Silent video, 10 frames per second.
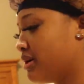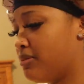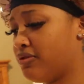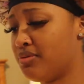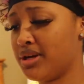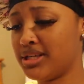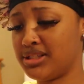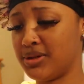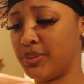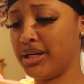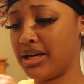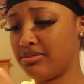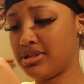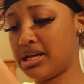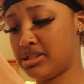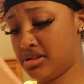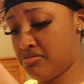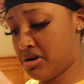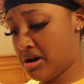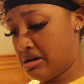up. Before we get into the wig, I'm trying to see
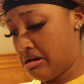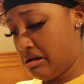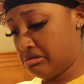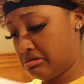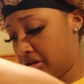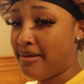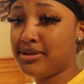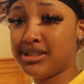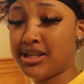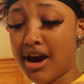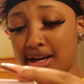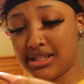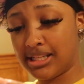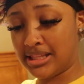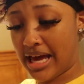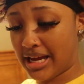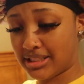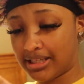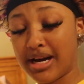what kind of lashes. I've been starting to like the